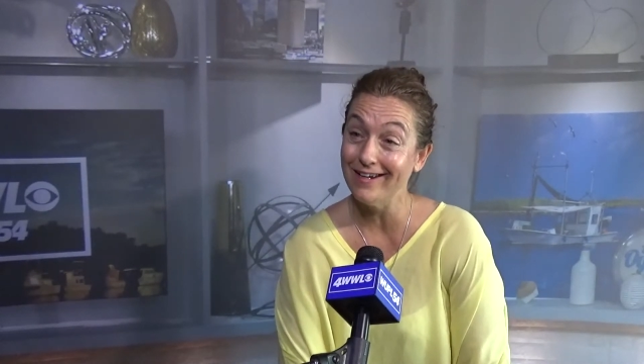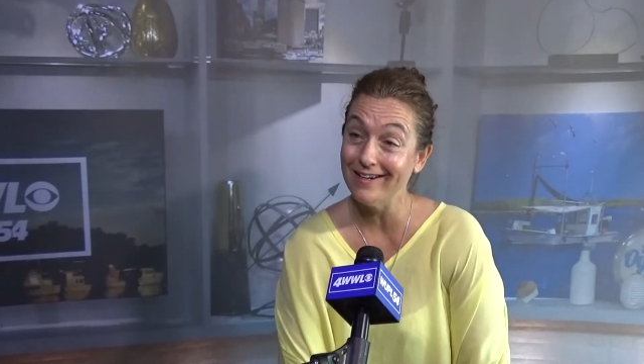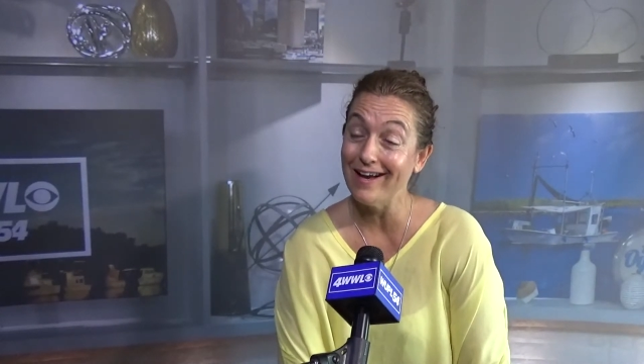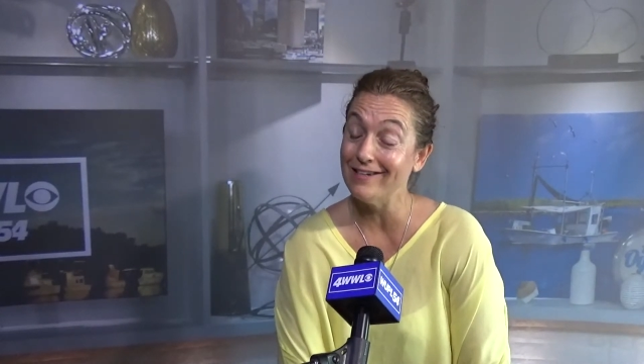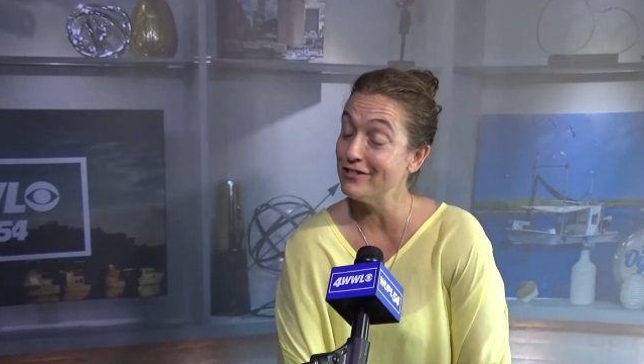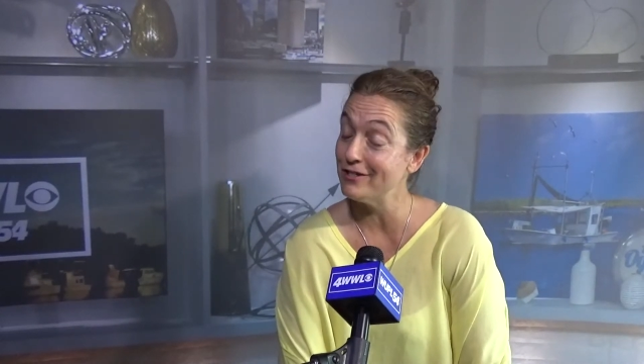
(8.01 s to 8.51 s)
and
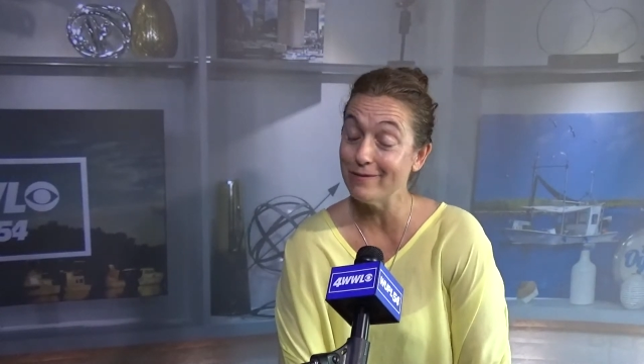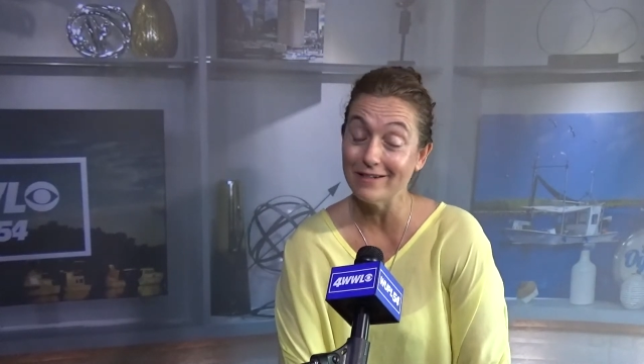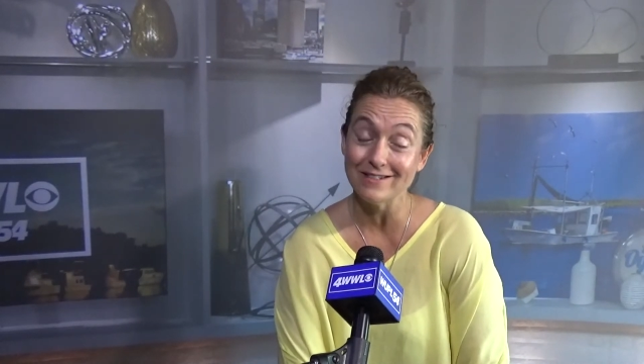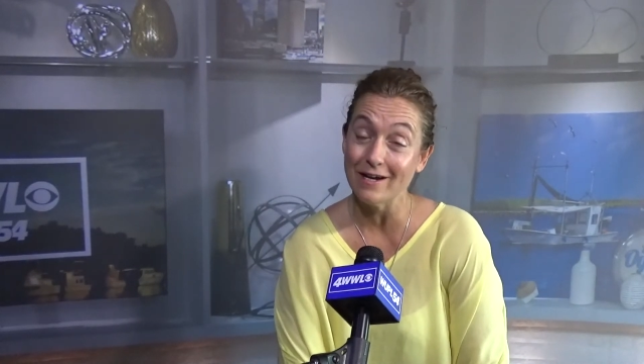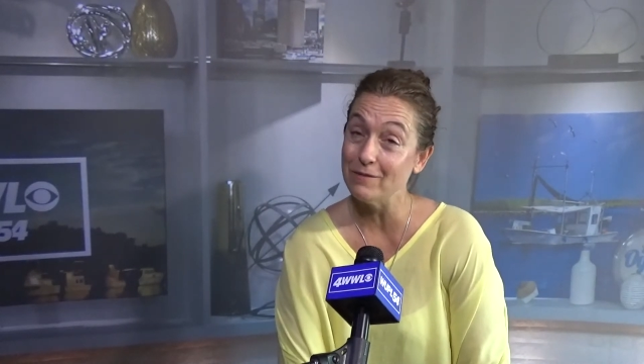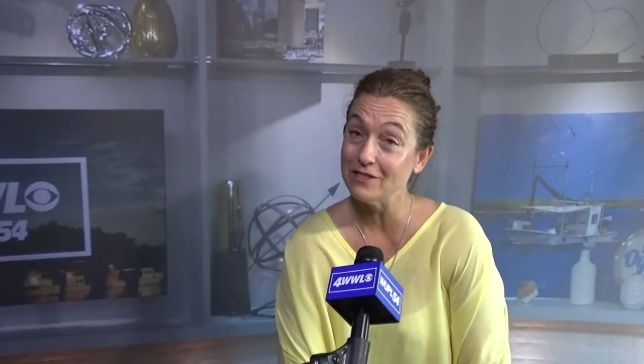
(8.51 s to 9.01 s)
I
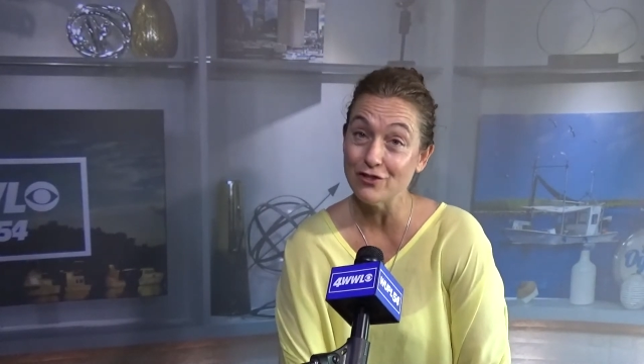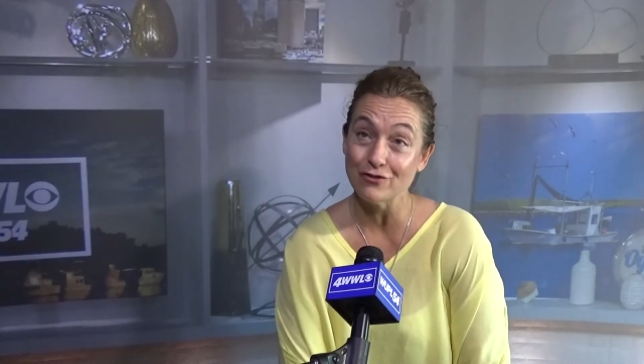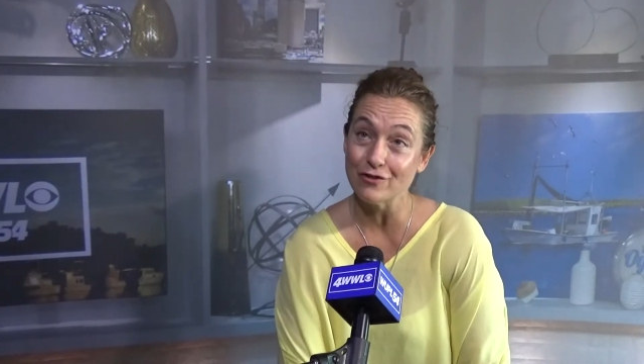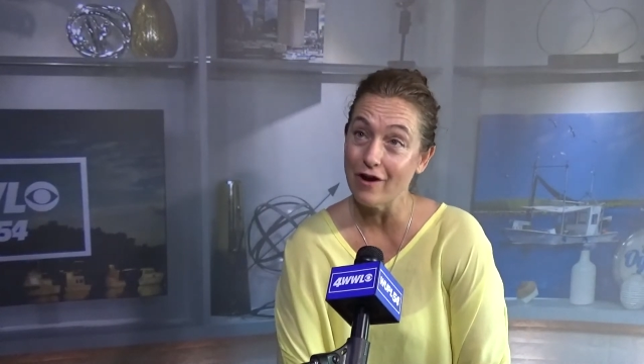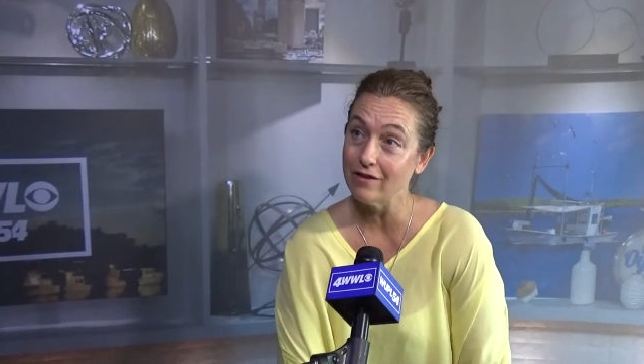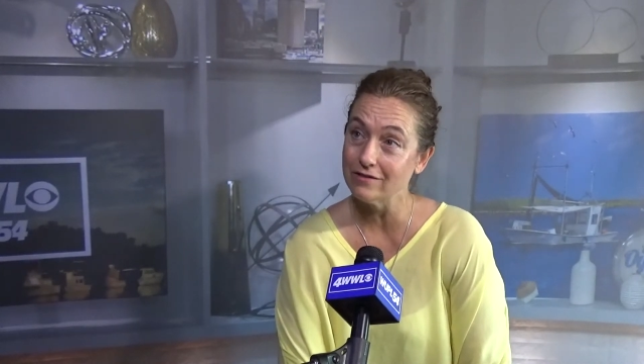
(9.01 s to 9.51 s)
tell my
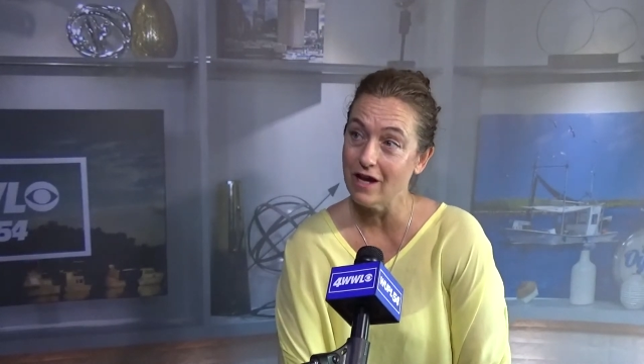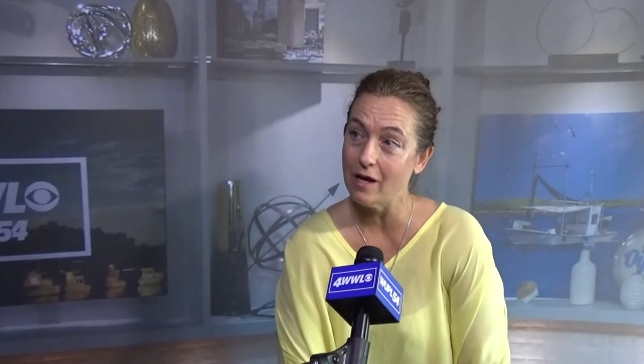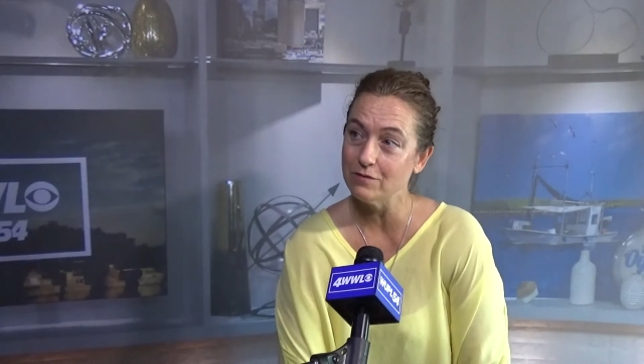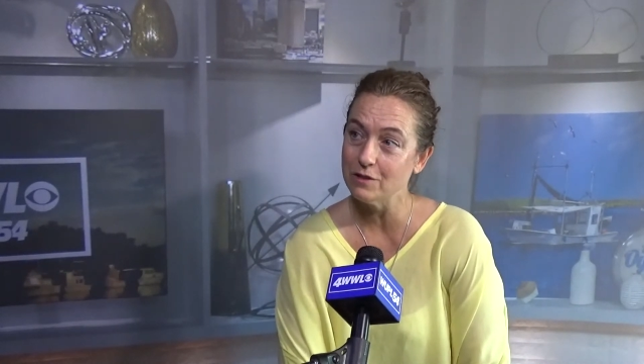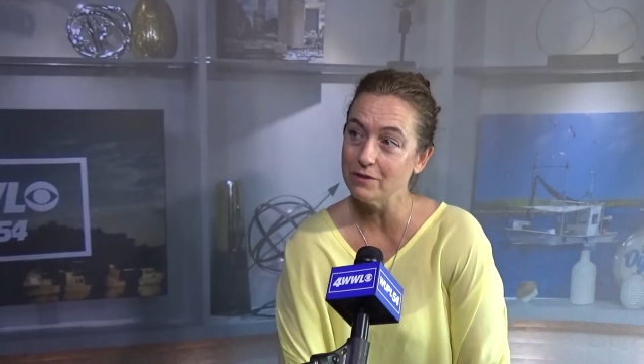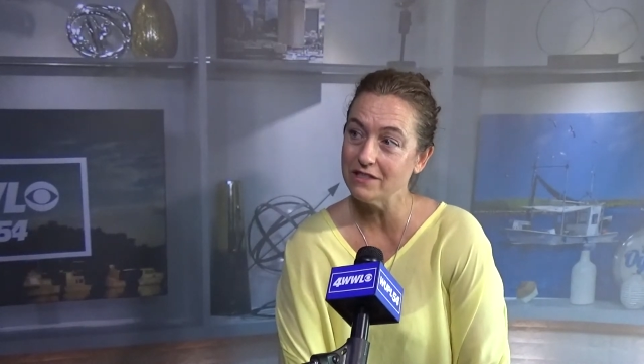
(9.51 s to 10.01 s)
children all the
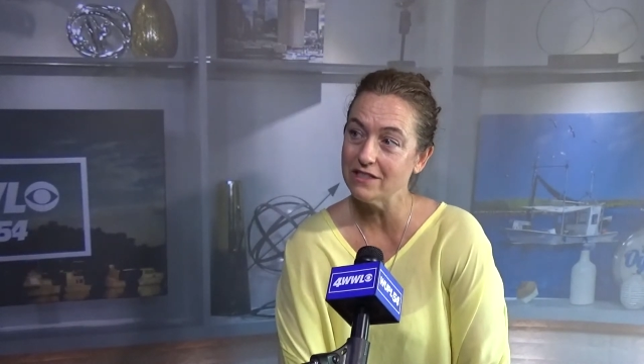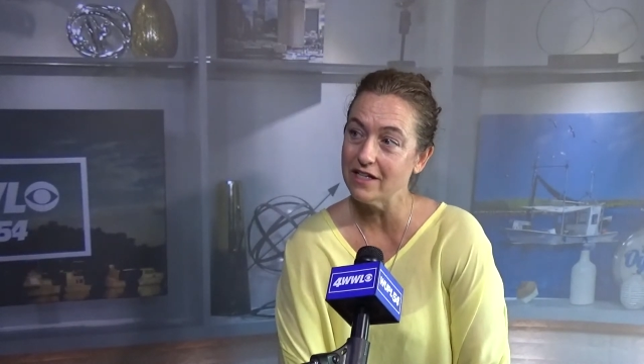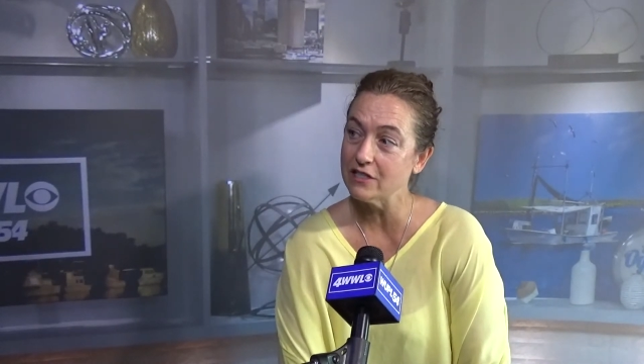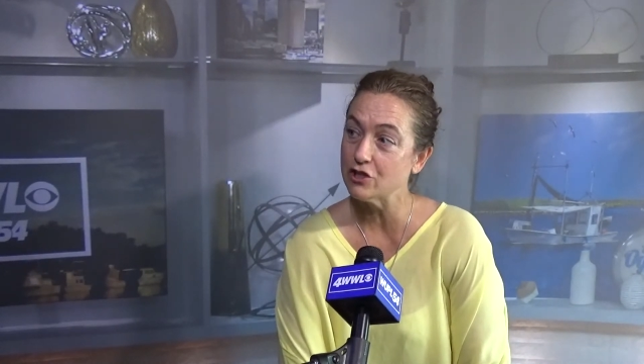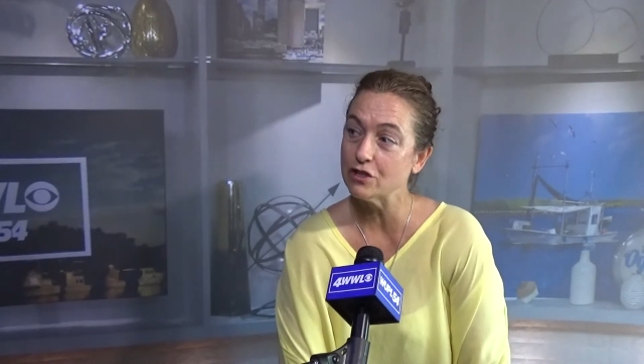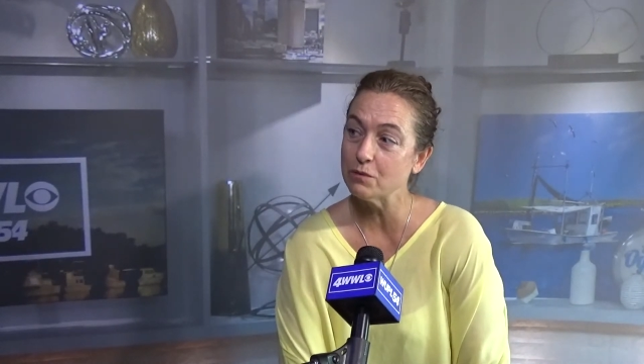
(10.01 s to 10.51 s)
time to be
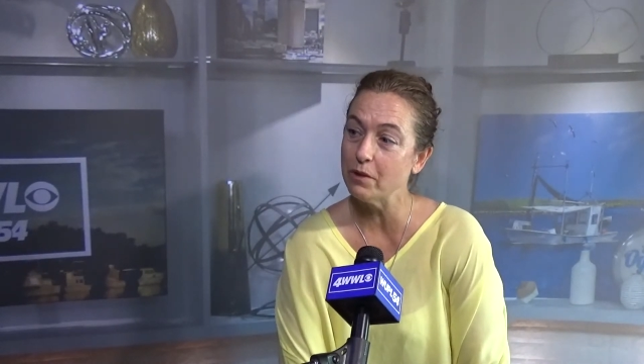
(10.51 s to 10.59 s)
tenacious.